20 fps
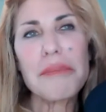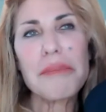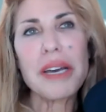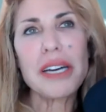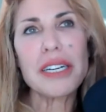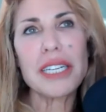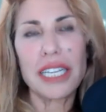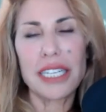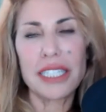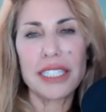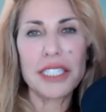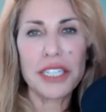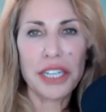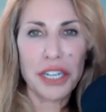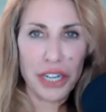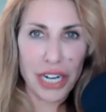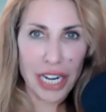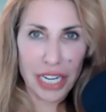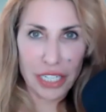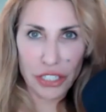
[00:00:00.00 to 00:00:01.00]
about
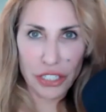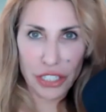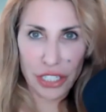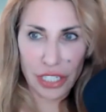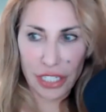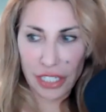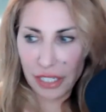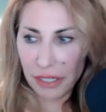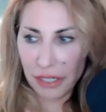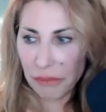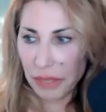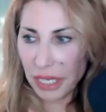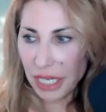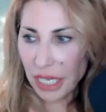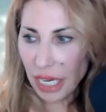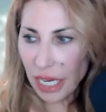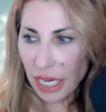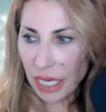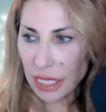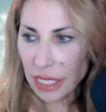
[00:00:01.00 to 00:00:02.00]
integration,
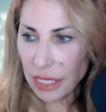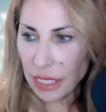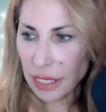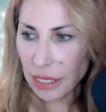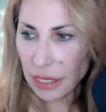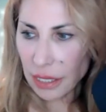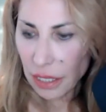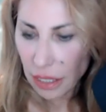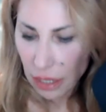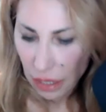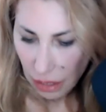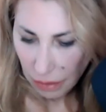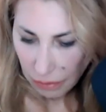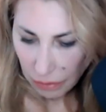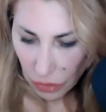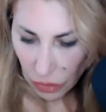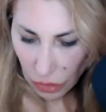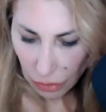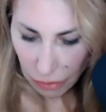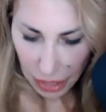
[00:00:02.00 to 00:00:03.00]
because
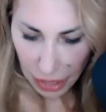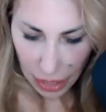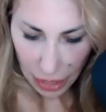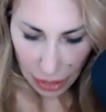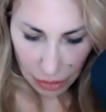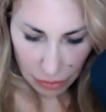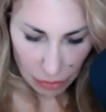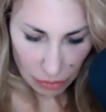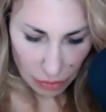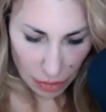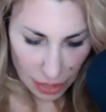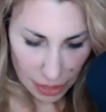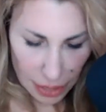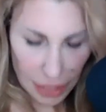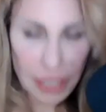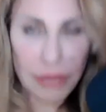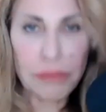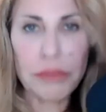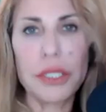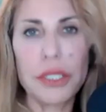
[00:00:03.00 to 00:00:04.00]
it
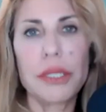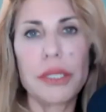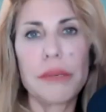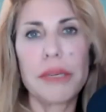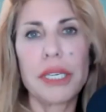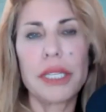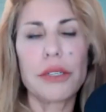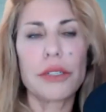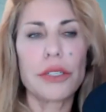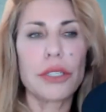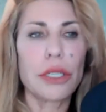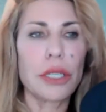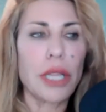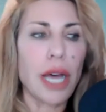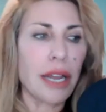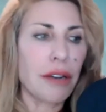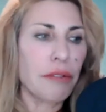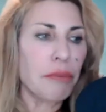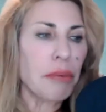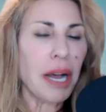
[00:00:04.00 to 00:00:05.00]
seems to me there's a
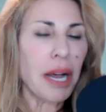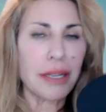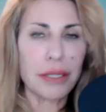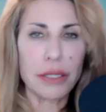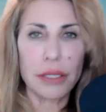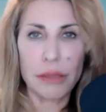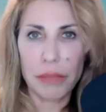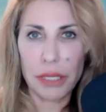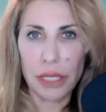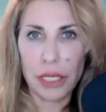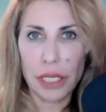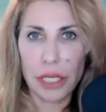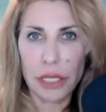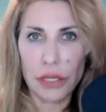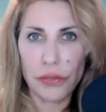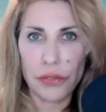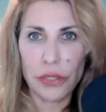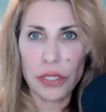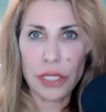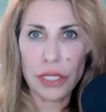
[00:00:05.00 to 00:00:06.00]
lot of
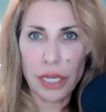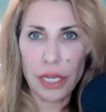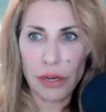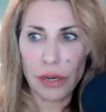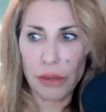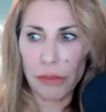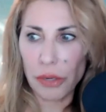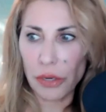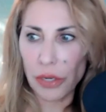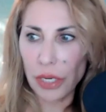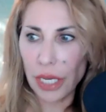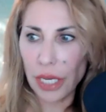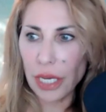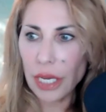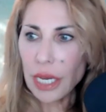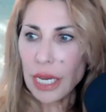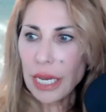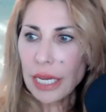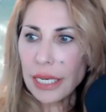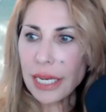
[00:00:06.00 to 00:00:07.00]
possibilities for ceremony,
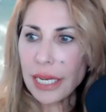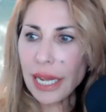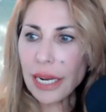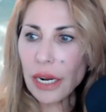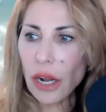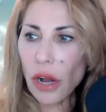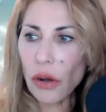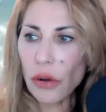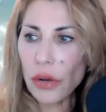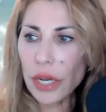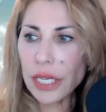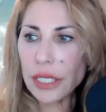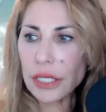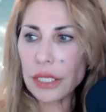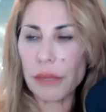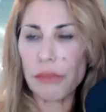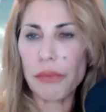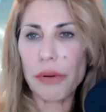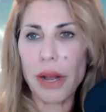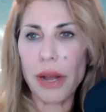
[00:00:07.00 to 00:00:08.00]
not
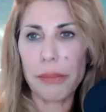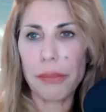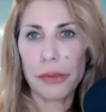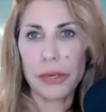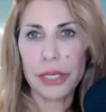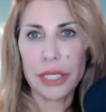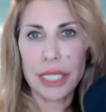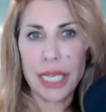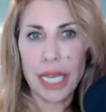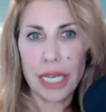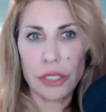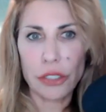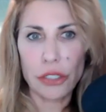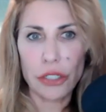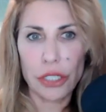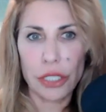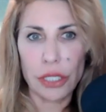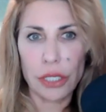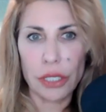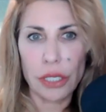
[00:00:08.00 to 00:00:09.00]
always the proper
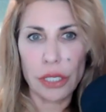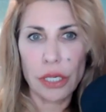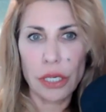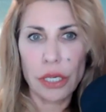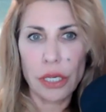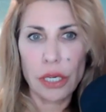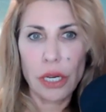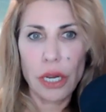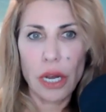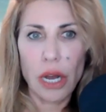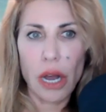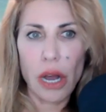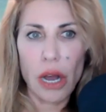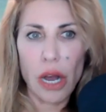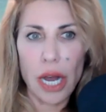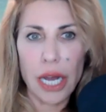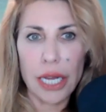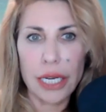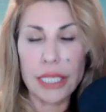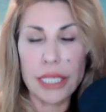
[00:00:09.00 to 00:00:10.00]
attention
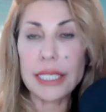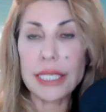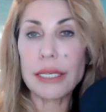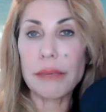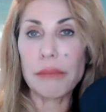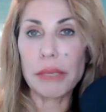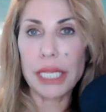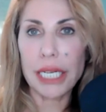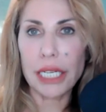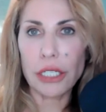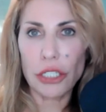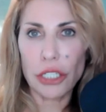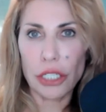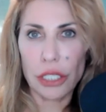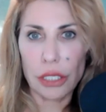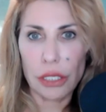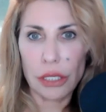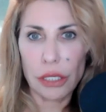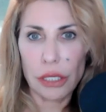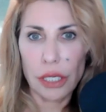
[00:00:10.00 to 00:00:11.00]
on
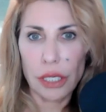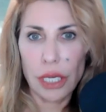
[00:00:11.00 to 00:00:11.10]
assimilation.